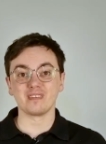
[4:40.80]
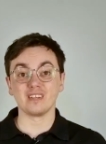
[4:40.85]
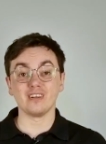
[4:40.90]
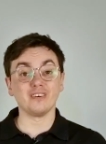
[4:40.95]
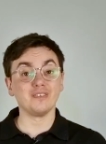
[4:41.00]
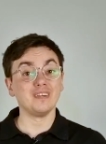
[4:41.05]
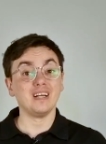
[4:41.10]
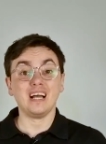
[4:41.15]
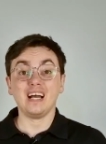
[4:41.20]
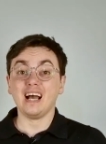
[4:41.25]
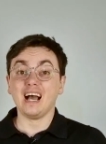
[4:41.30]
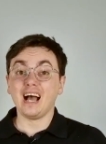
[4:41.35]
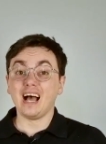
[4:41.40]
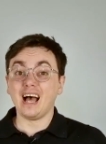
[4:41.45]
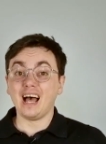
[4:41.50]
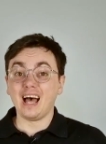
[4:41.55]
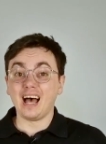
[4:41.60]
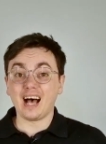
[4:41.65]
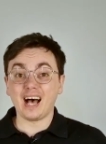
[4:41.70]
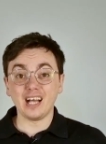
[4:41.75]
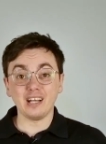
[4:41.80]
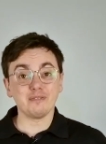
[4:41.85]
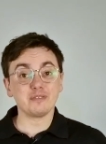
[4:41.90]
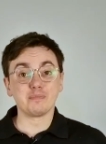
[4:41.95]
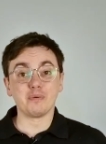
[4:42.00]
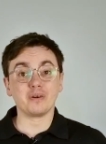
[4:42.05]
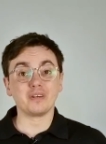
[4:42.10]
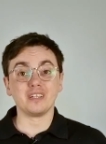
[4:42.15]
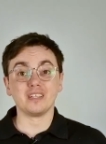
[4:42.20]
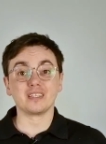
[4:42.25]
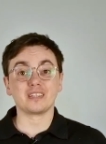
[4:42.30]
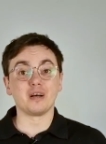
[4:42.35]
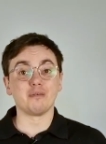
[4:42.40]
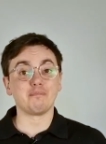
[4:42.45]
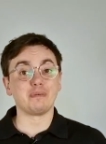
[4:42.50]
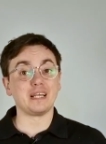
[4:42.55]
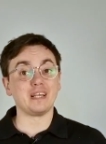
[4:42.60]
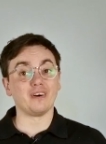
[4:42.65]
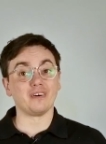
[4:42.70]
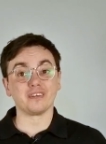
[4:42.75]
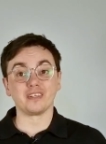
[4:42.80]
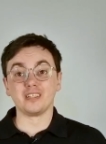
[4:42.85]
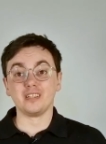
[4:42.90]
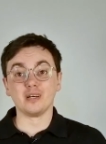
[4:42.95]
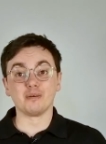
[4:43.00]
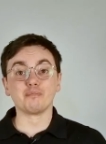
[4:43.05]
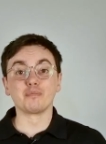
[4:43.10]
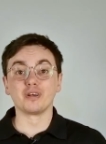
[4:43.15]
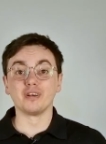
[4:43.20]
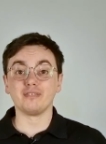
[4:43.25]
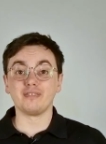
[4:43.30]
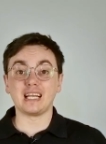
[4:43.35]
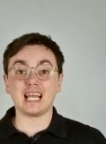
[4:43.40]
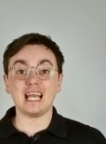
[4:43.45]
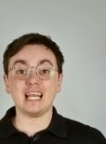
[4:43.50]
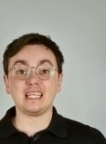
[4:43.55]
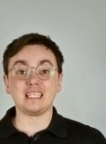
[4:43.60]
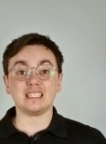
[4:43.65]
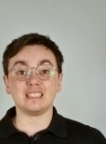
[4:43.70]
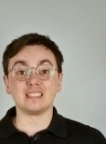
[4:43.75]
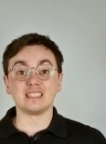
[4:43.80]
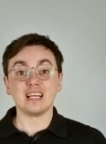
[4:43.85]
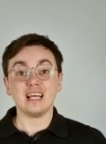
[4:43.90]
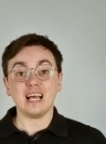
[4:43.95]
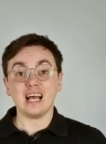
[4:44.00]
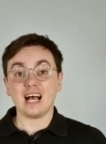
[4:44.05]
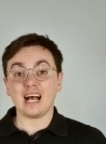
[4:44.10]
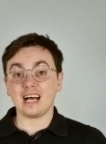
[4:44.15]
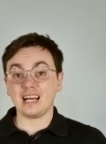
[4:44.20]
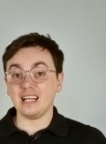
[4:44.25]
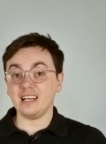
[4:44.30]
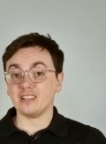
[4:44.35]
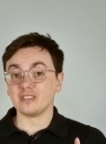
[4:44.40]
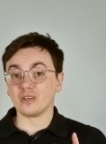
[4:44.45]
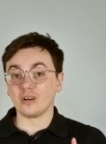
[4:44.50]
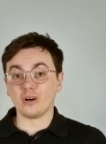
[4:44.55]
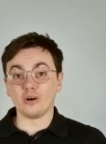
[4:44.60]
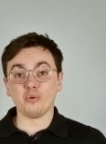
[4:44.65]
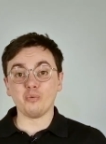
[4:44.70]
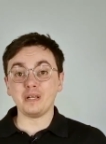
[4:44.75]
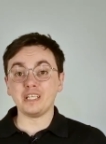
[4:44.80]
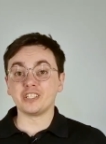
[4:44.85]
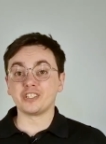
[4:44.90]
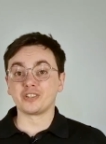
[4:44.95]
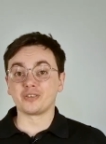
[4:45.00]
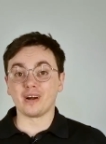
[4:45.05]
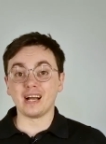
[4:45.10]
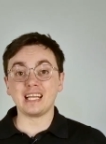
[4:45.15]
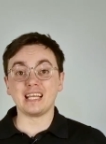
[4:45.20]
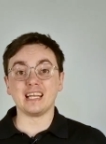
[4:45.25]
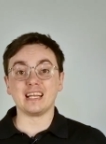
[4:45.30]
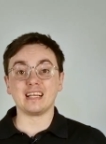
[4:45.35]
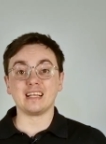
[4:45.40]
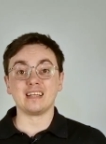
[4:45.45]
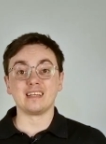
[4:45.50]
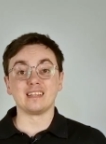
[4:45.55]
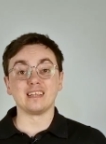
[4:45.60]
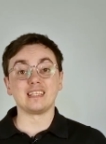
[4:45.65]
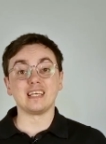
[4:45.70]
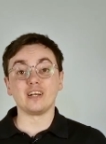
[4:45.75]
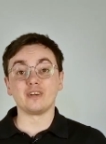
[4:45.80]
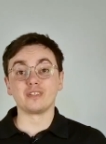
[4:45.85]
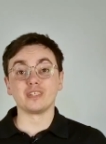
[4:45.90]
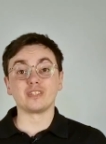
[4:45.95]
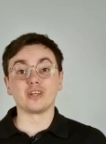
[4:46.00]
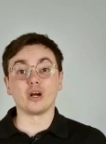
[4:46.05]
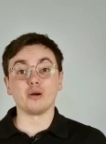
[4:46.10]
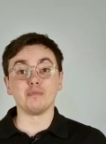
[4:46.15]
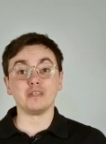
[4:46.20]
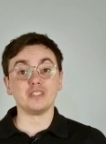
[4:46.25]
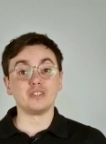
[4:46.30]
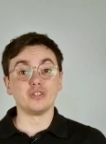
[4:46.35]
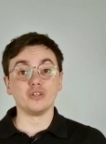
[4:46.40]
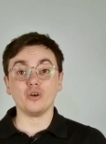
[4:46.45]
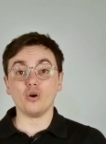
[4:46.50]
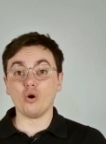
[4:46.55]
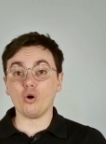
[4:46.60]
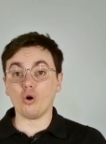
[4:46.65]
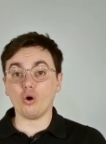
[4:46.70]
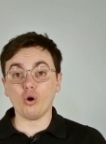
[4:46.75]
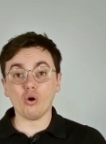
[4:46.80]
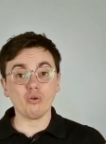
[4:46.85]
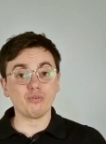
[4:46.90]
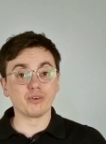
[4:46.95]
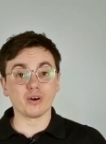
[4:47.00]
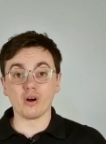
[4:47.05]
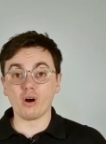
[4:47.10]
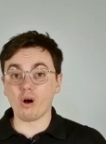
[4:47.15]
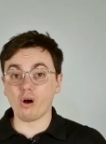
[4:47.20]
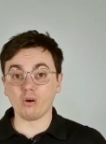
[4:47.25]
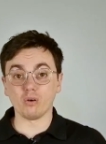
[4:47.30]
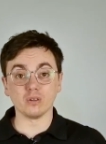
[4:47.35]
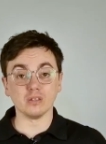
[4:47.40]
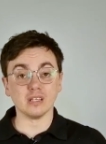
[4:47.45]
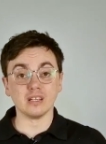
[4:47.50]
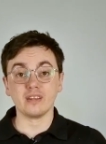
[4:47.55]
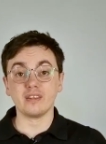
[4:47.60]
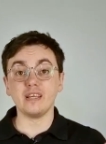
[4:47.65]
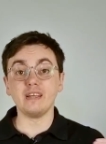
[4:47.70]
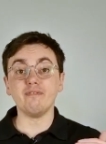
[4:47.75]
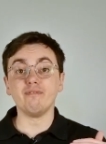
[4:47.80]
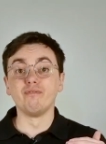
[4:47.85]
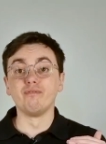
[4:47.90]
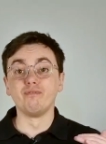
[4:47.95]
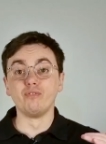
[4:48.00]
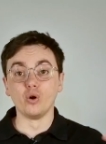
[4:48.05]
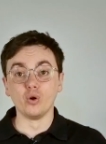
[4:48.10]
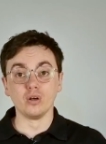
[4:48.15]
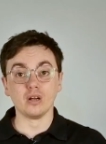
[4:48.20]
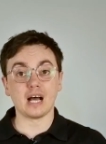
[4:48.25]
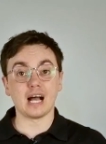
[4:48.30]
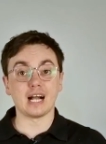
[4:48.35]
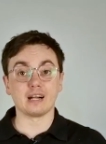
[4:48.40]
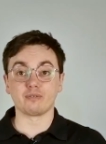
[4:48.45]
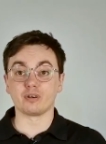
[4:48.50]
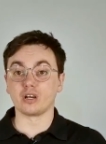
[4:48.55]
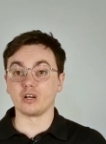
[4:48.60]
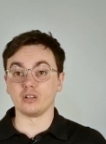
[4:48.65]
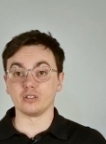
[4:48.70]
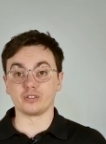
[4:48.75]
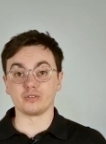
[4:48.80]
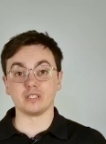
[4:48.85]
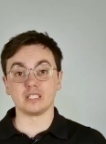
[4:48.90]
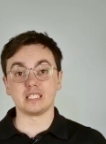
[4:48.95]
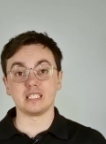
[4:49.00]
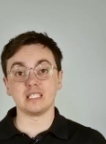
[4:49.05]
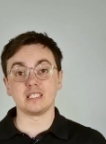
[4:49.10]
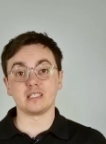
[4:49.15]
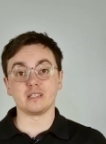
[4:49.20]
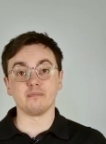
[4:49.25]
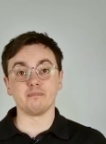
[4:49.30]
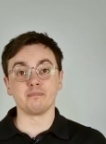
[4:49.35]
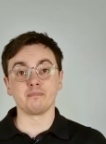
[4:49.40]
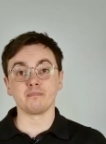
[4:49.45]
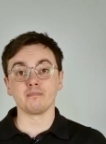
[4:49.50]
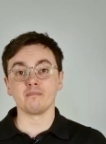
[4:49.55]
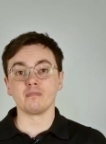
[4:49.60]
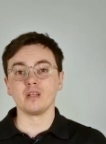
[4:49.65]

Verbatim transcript: Now, I have spoken to the company on a number of occasions, and it is always striking that they are determined to overhaul the full agricultural system.